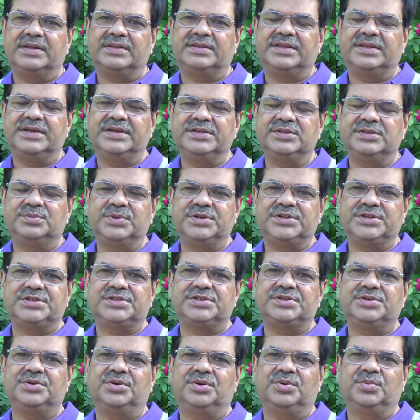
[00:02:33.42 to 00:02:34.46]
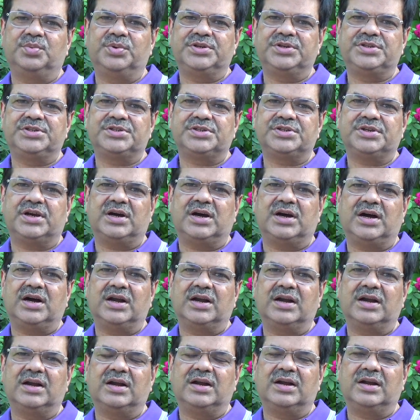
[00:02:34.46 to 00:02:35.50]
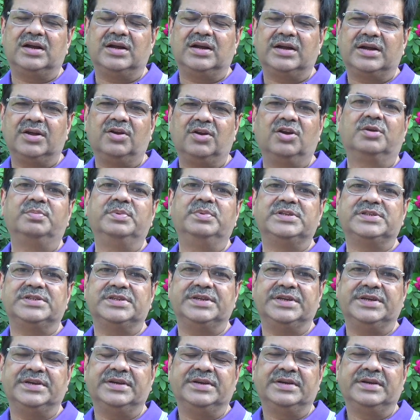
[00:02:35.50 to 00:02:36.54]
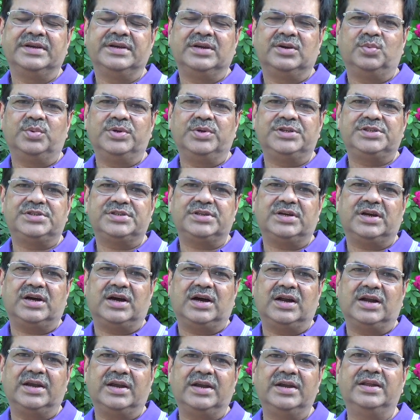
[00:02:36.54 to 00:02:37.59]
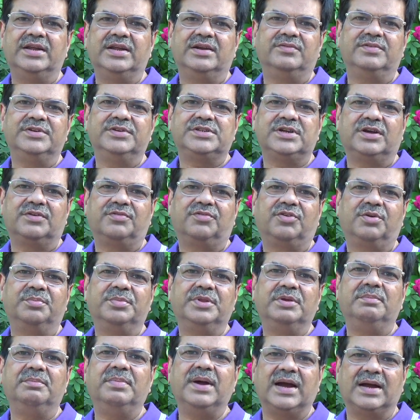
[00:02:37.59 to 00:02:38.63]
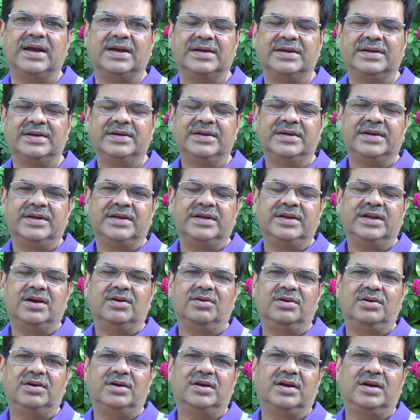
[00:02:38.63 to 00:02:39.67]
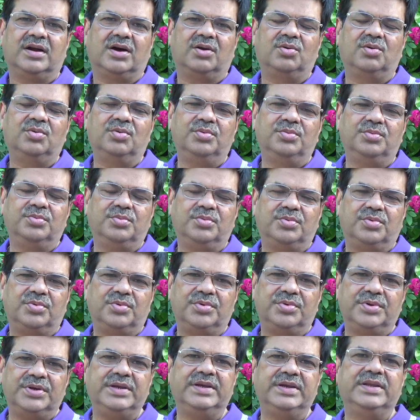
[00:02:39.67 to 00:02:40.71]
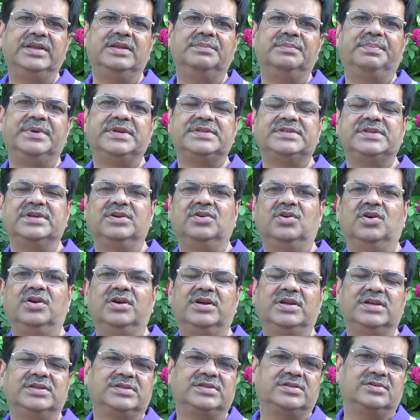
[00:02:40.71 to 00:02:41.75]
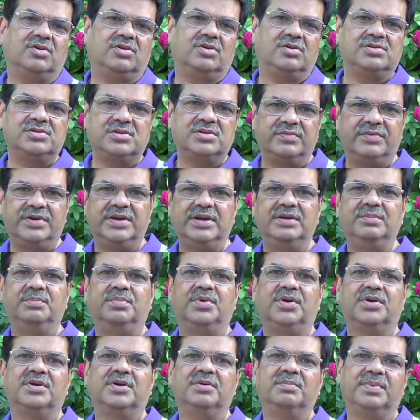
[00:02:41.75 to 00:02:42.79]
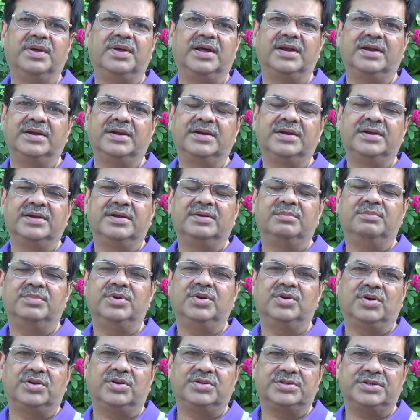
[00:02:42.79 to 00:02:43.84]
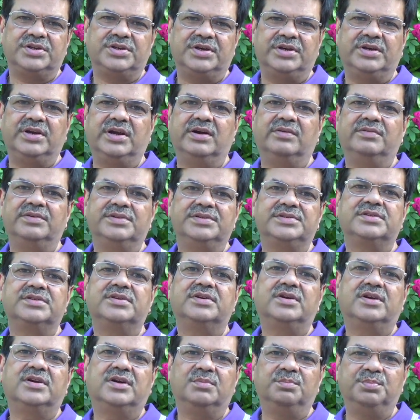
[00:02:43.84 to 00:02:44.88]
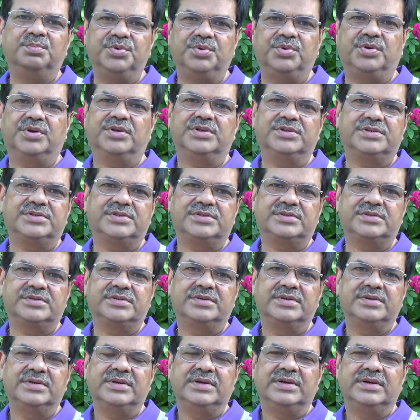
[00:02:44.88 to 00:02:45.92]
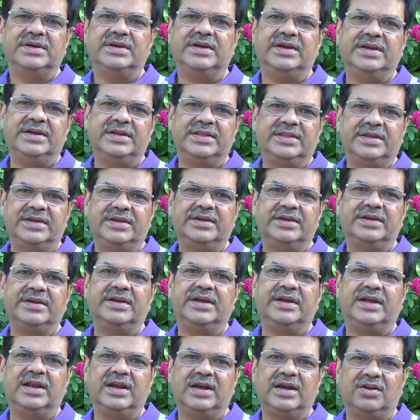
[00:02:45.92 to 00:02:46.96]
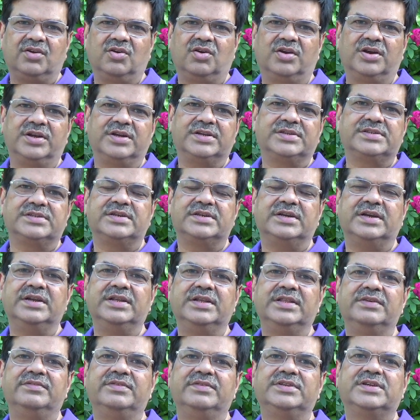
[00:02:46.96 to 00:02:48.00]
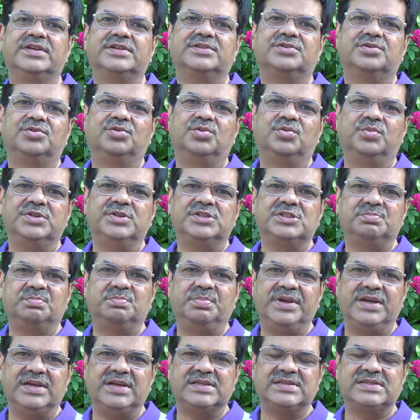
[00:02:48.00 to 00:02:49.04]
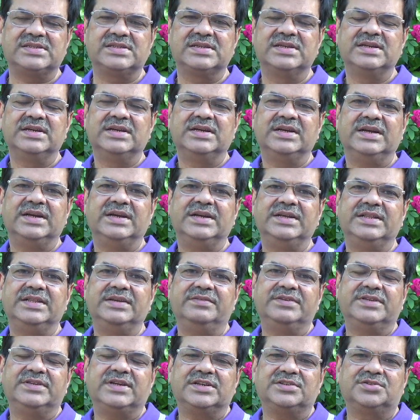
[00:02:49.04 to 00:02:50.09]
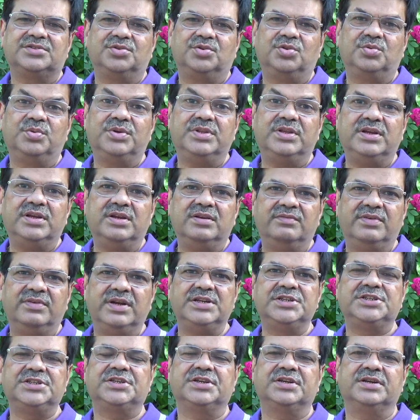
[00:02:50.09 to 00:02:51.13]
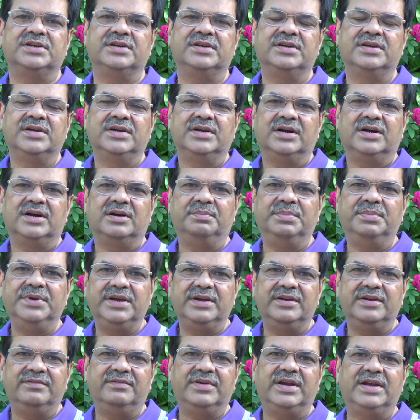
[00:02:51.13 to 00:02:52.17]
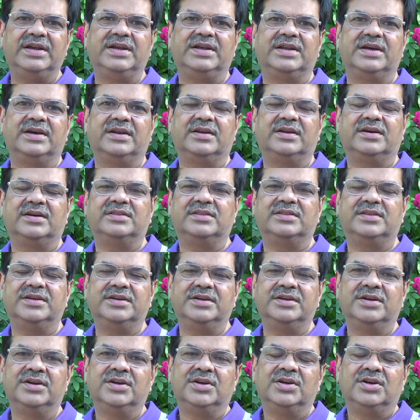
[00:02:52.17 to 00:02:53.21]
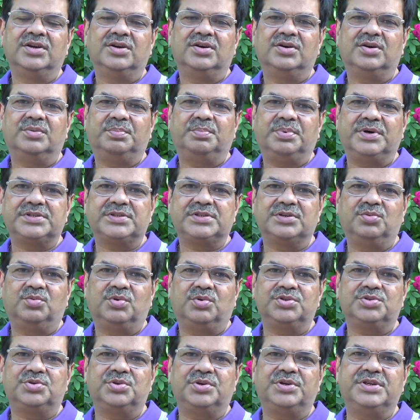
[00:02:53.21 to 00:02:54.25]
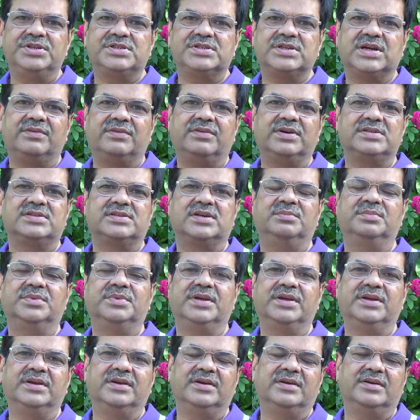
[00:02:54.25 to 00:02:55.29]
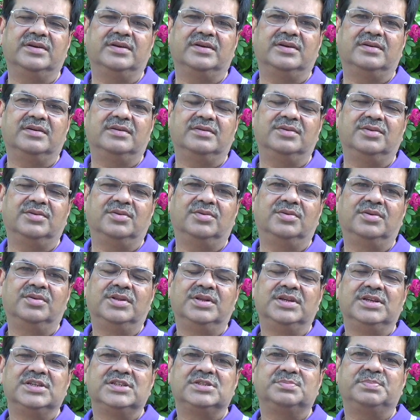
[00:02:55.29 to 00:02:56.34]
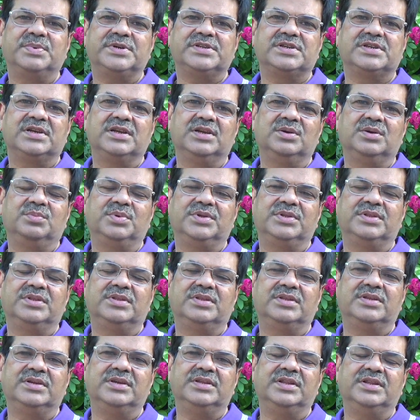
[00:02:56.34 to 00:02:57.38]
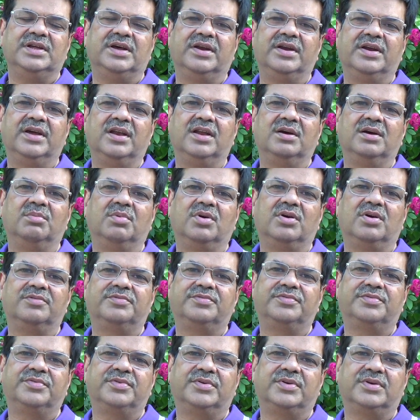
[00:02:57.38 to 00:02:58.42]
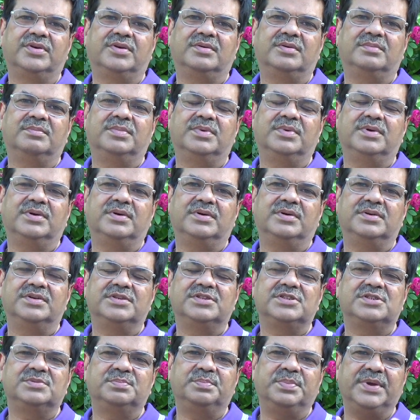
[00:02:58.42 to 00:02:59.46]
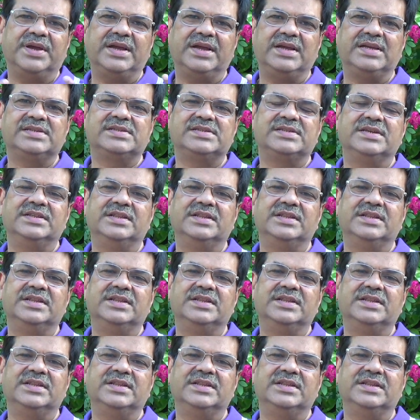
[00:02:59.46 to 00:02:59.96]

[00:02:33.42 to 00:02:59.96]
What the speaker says: things which are cannot be seen, which are hidden, which are from the back. Now, Rahu in the present context is also a very important planet because it governs computers, anything in electronics, anything which has to do with space, anything which has to do with invention. A big inventor, a person who wants to discover something, especially in the realm of space, in